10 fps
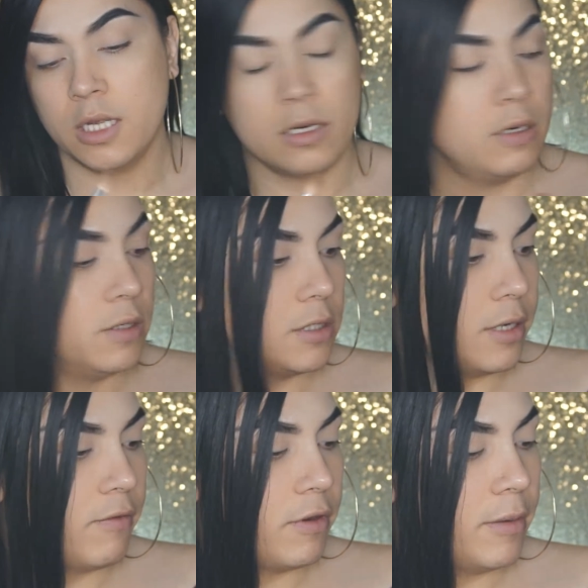I don't know, it
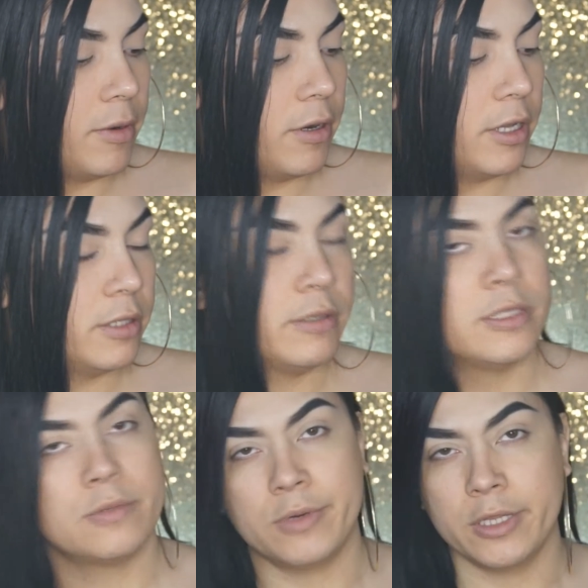doesn't have a number on it.
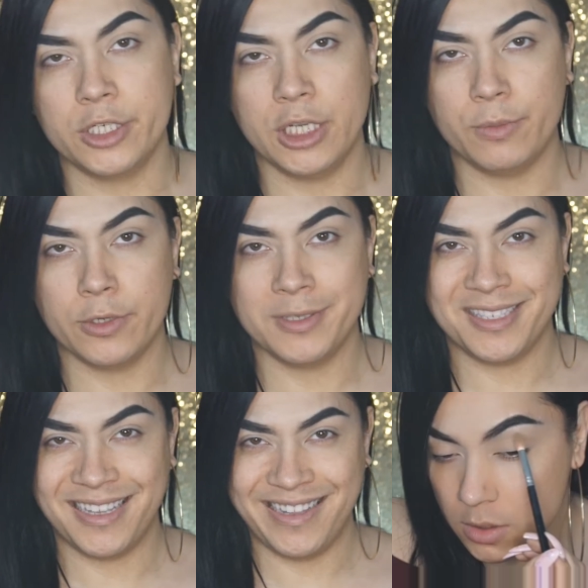It's one of the cheap ones.